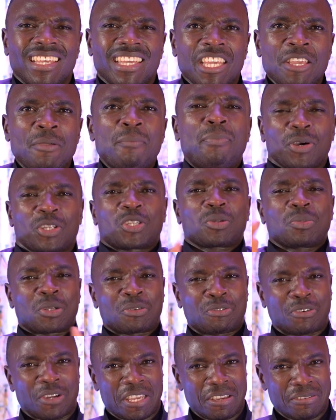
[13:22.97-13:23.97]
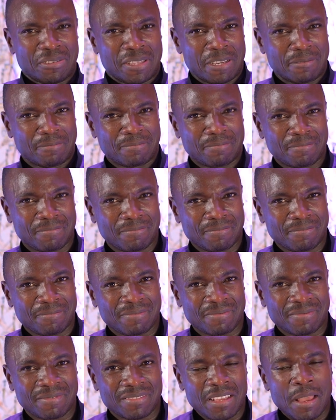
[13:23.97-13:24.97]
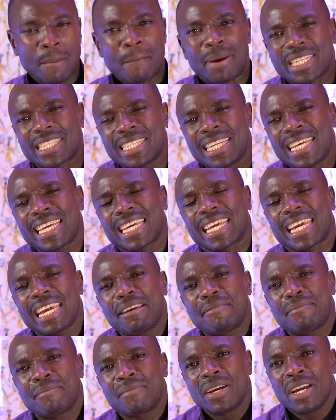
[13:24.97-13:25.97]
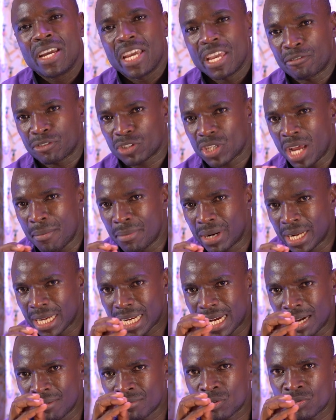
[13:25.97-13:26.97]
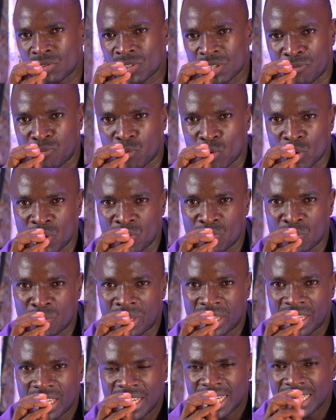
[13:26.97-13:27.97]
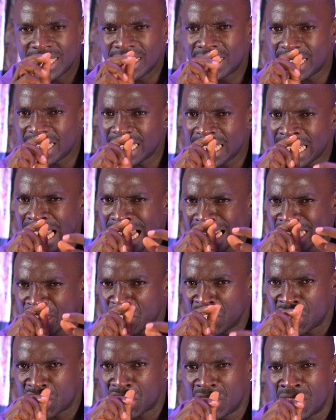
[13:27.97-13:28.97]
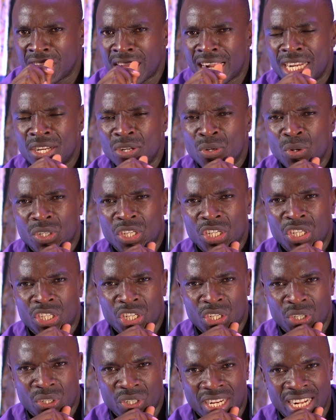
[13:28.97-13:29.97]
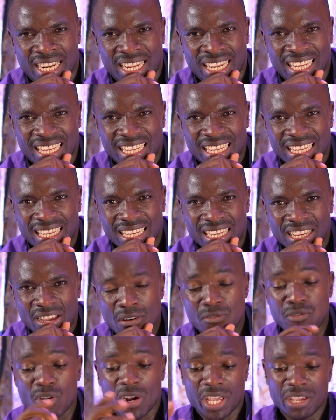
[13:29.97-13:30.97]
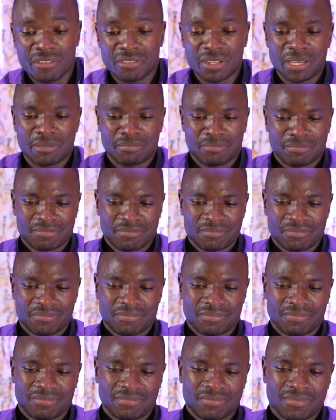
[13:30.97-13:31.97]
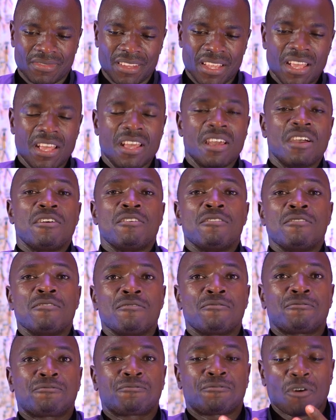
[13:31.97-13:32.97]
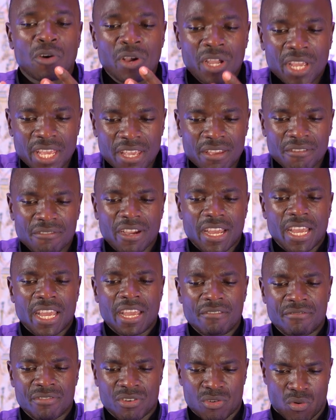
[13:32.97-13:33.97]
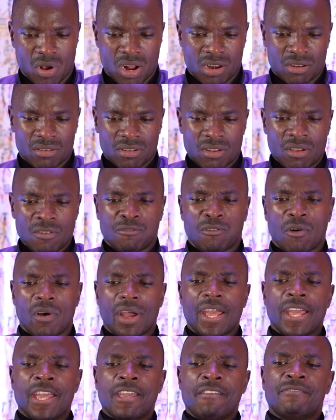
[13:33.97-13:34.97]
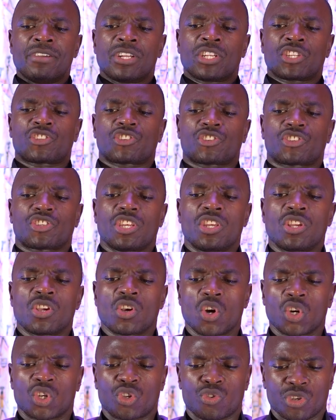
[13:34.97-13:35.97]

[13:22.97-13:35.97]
impossible to forgive them. But they came. If somebody comes to say forgive me, then he hurt you not intentionally. Forgive them. Forgive everyone for every single